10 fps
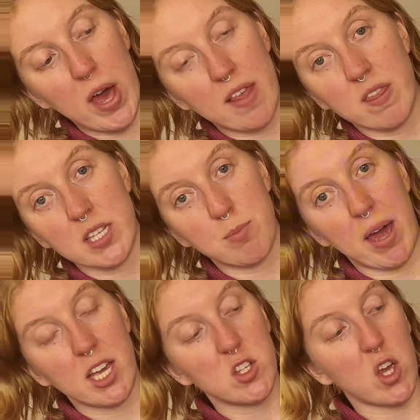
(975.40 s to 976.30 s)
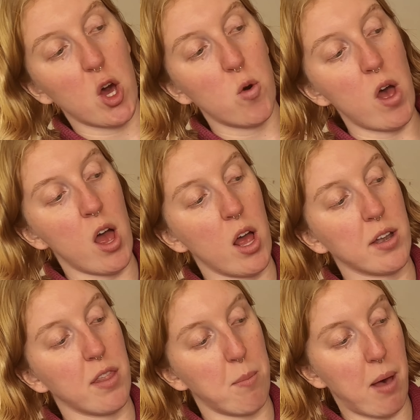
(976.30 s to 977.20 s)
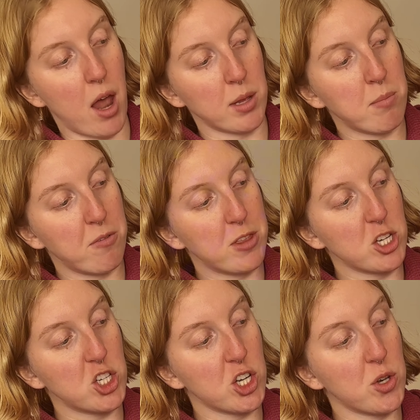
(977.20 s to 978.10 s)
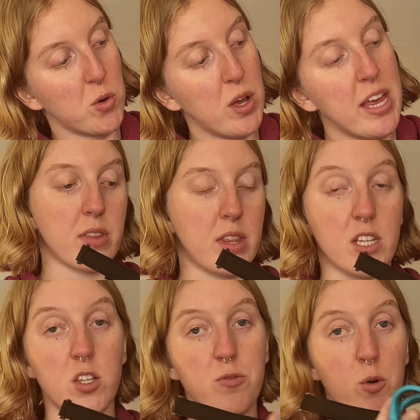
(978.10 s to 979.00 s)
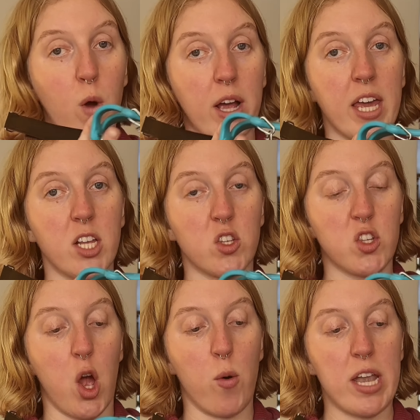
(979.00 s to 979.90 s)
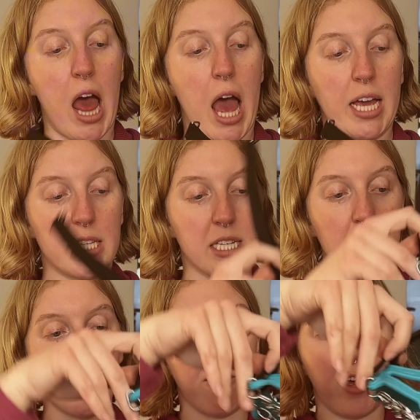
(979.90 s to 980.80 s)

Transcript: and the spikes go on the bottom of the shoe. This is for walking in snow and ice to give